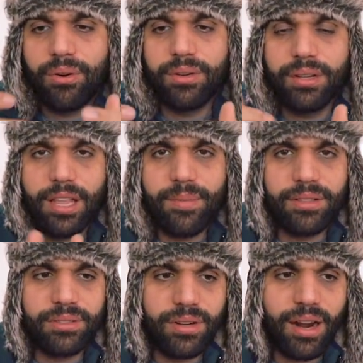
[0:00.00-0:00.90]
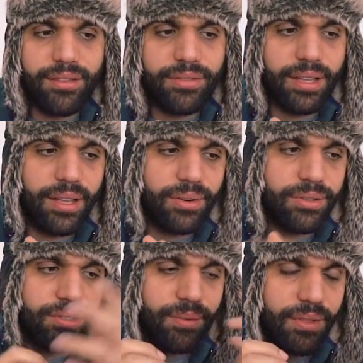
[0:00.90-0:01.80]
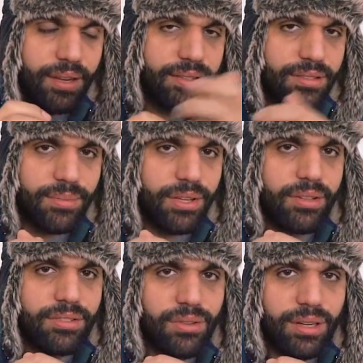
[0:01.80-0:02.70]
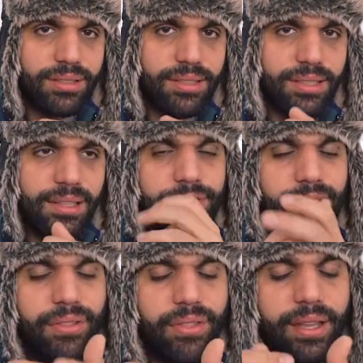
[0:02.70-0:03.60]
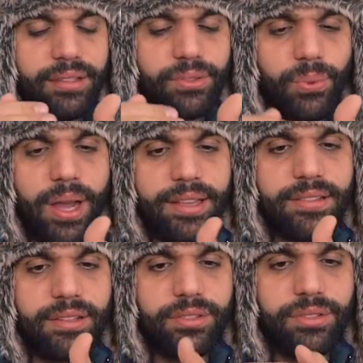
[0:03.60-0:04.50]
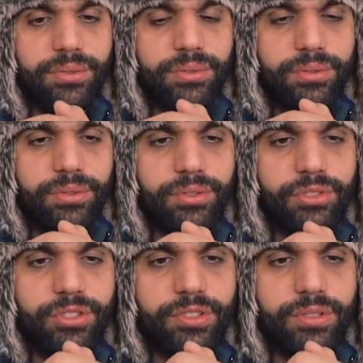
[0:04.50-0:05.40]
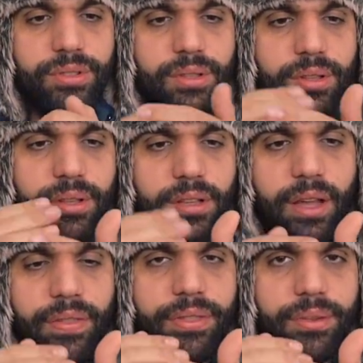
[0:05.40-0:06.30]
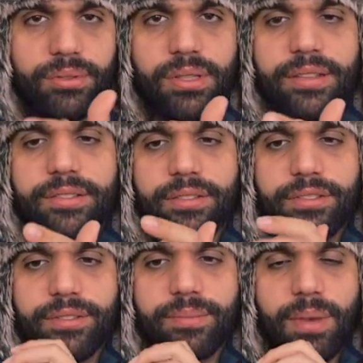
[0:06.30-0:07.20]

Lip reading: Or an email arriving, or something needs to be constructed. So I think it's wise here to just cut the releases.